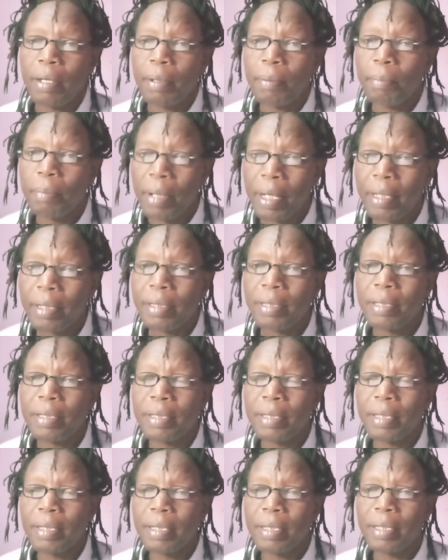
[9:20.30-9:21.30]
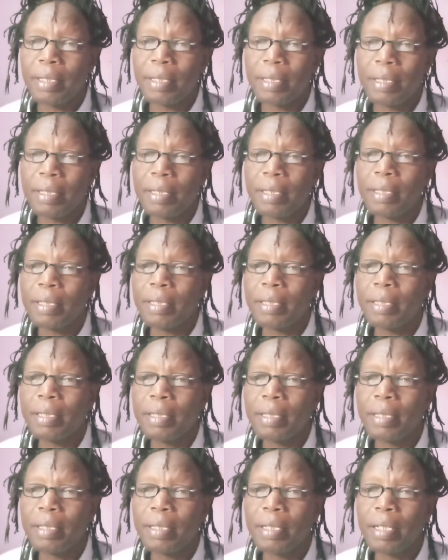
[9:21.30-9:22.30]
bytes,
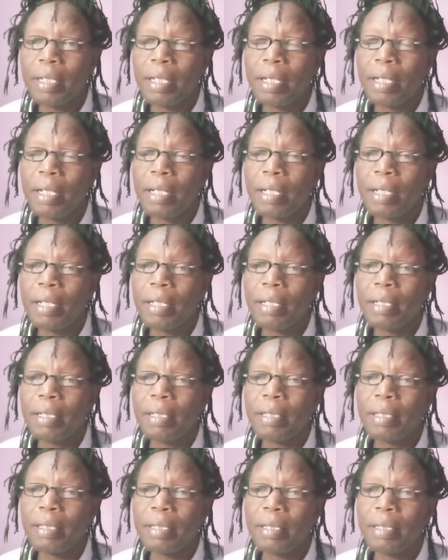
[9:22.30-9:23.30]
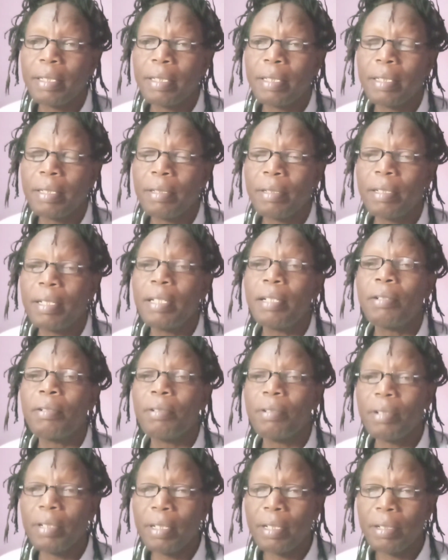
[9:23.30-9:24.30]
you can
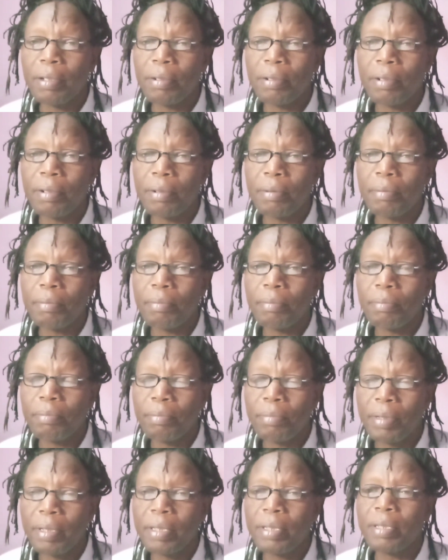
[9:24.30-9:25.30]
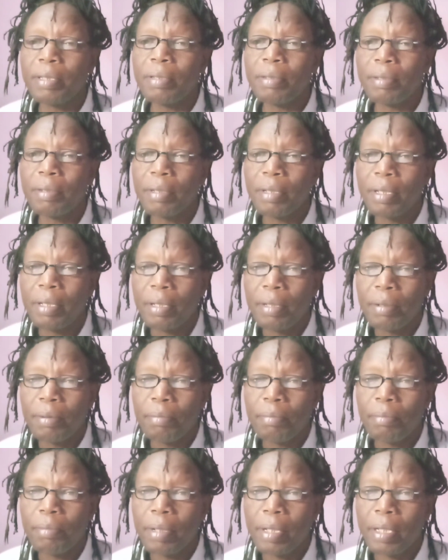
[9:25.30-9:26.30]
go on and on, bits,
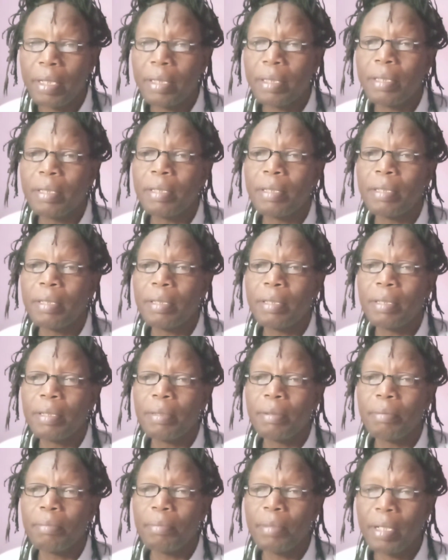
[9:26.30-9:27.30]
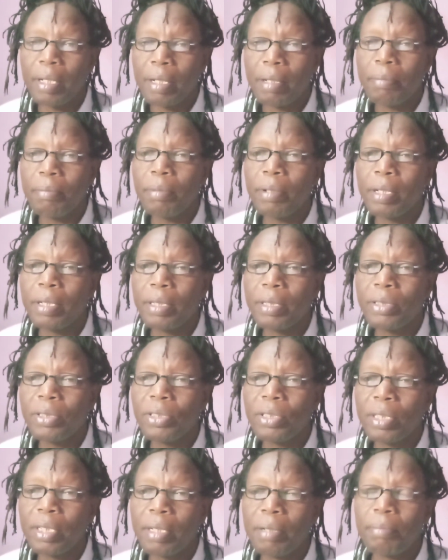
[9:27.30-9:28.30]
bytes, megabyte,
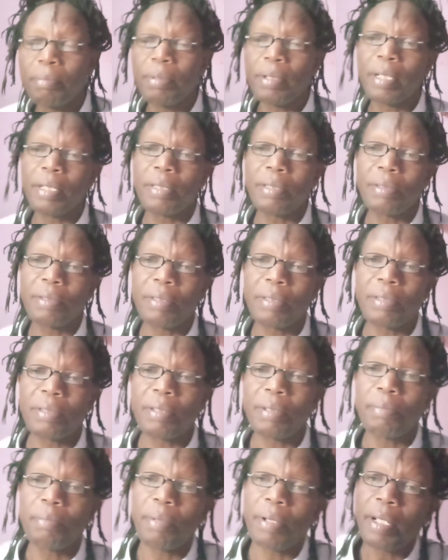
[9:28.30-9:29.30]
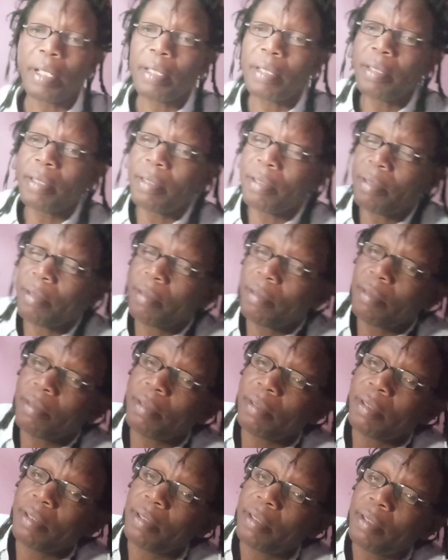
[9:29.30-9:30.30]
gigabyte, tetrabyte, so
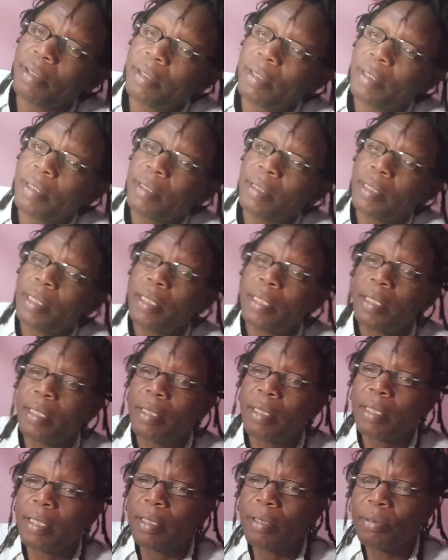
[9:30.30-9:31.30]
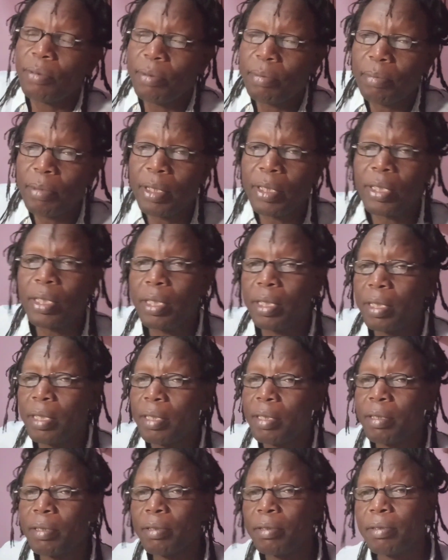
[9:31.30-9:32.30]
on. As we measure
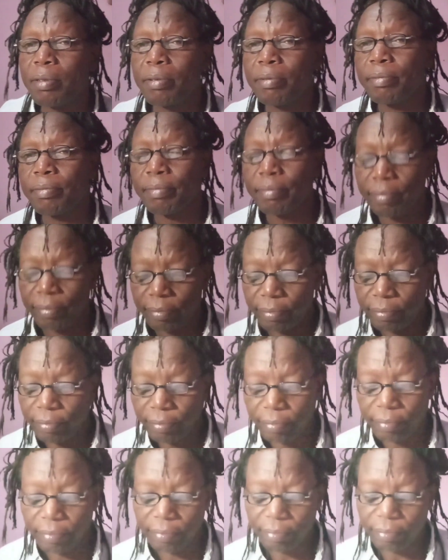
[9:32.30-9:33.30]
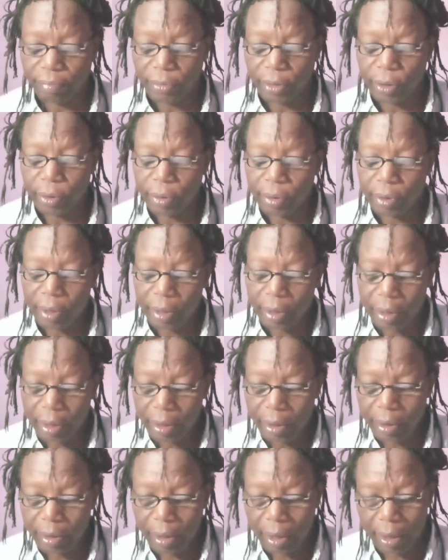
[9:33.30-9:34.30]
this using
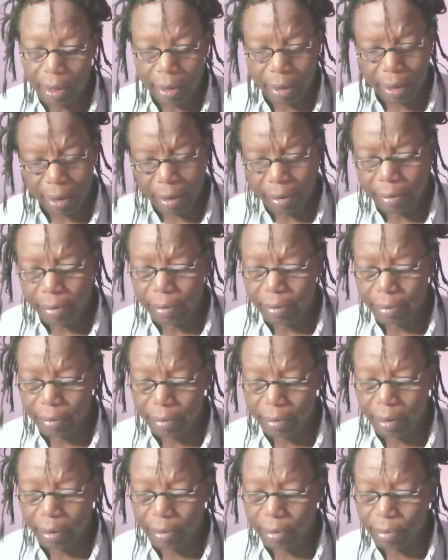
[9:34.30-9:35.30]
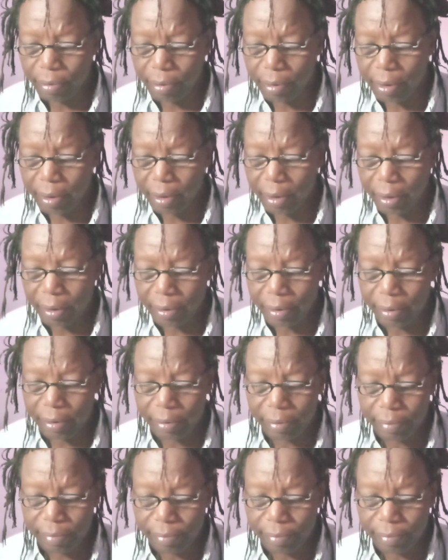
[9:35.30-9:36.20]
this, I guess that's what it is.